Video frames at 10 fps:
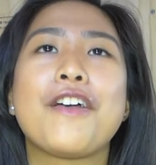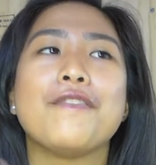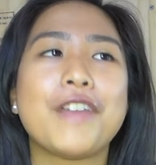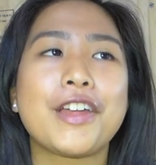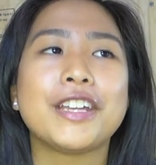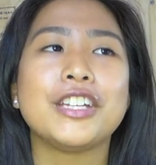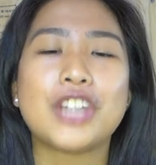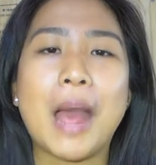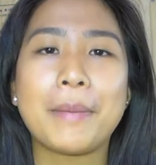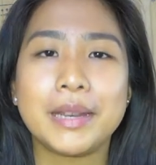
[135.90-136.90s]
very
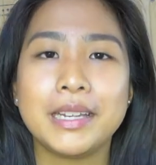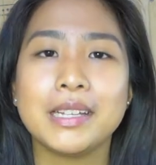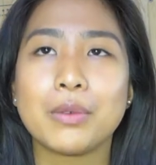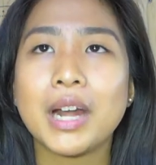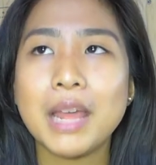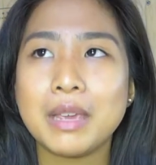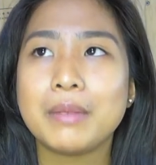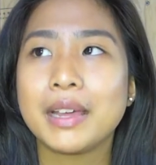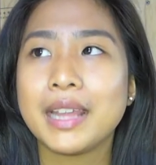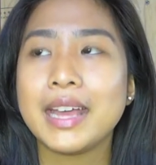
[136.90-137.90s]
Japanese. What I mean
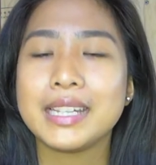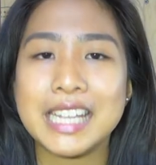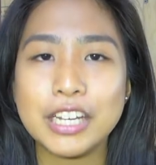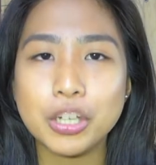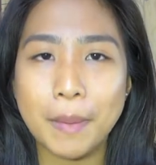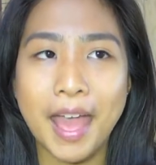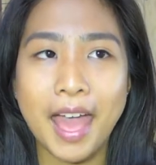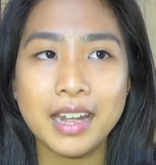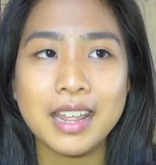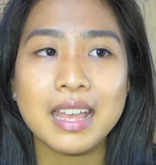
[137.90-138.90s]
by that is in
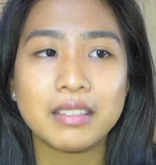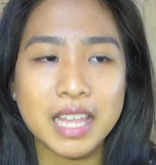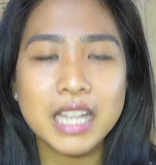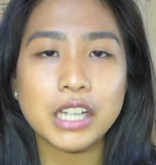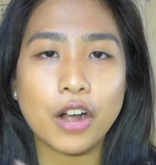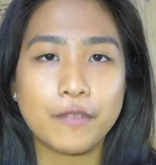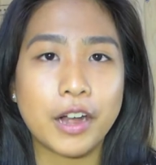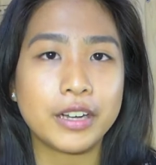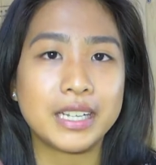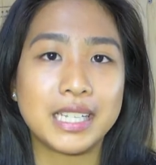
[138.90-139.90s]
Japan, things are
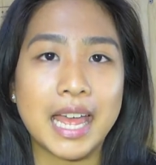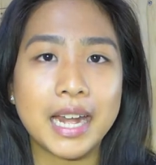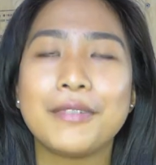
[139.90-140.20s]
very set.